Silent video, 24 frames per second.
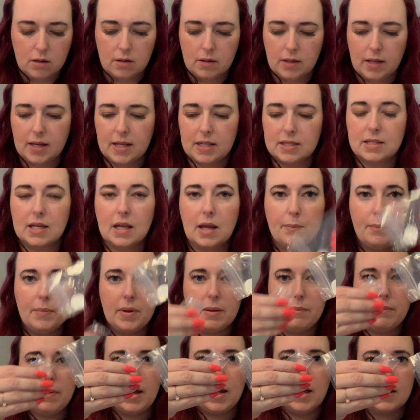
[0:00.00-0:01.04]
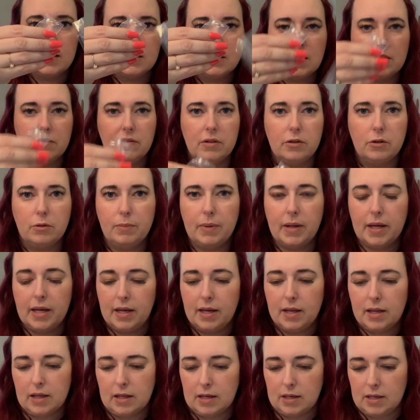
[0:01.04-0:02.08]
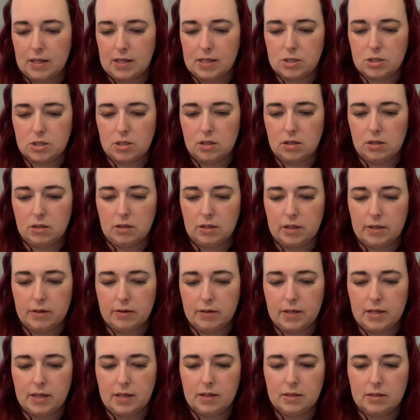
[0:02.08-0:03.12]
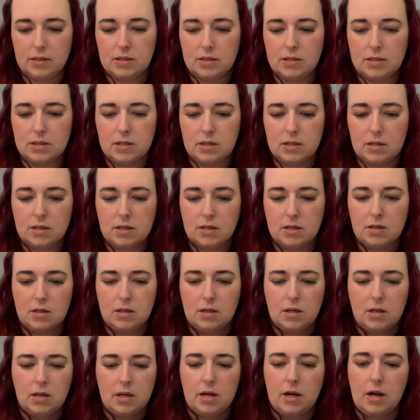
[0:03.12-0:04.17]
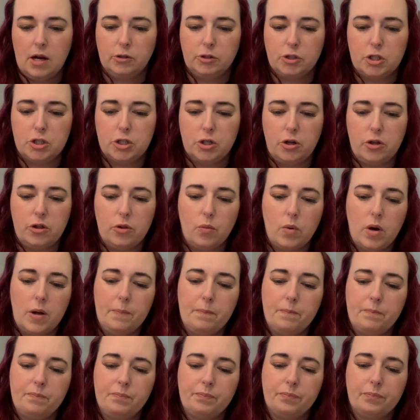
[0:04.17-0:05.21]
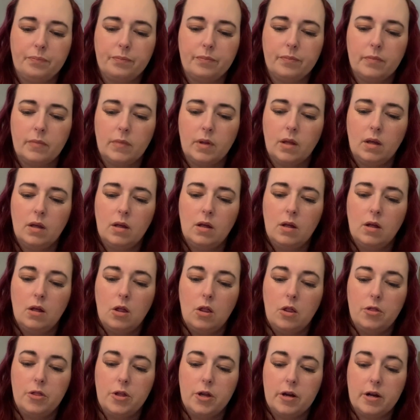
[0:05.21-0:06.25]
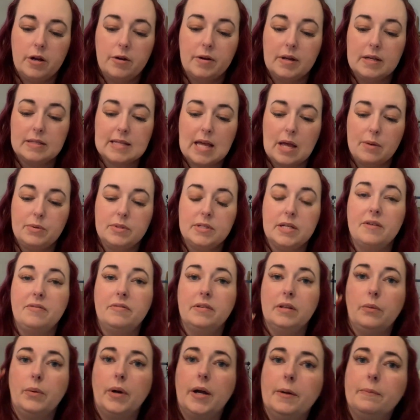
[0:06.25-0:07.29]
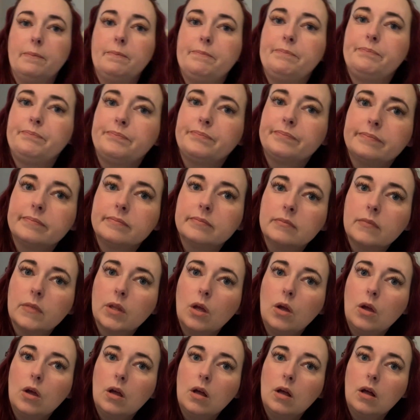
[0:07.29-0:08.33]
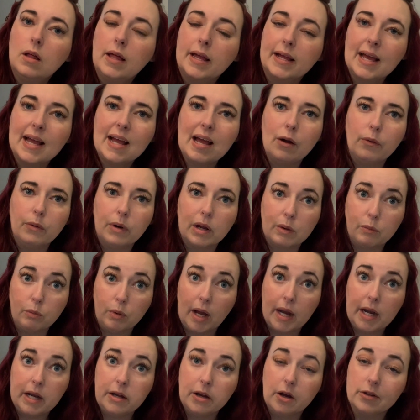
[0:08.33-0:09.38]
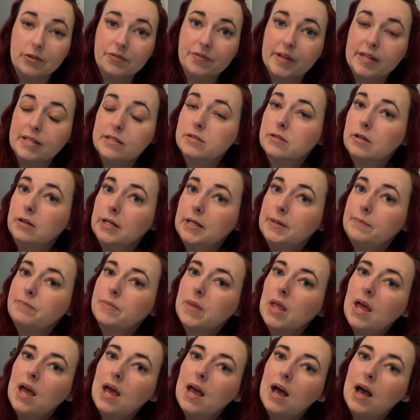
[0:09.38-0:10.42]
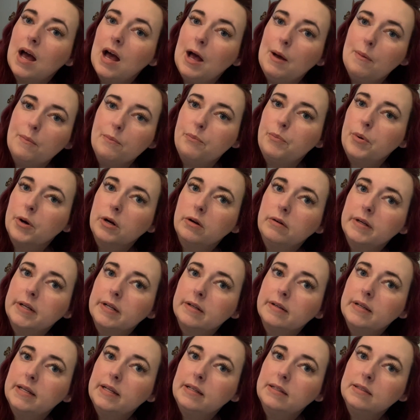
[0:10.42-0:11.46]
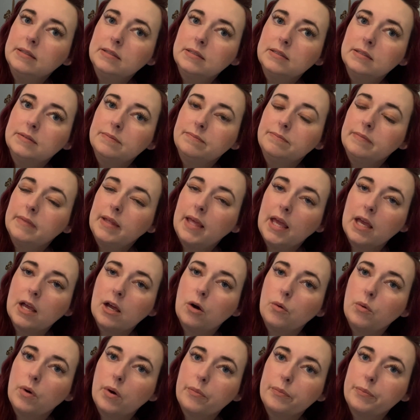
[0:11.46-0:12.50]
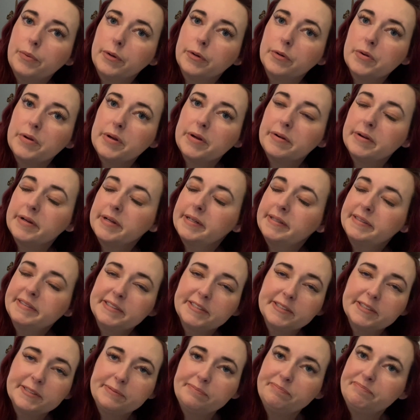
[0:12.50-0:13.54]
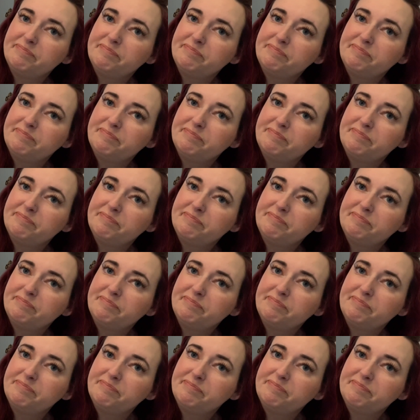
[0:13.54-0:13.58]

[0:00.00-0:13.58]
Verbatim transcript: Like it's like a big bag inside a little bag and each of the little earrings. I'll just show you the one. They're earrings I would definitely wear. Like I got Rick Rodney all day, sorry. Um, pearl earrings, can't go wrong with pearl earrings.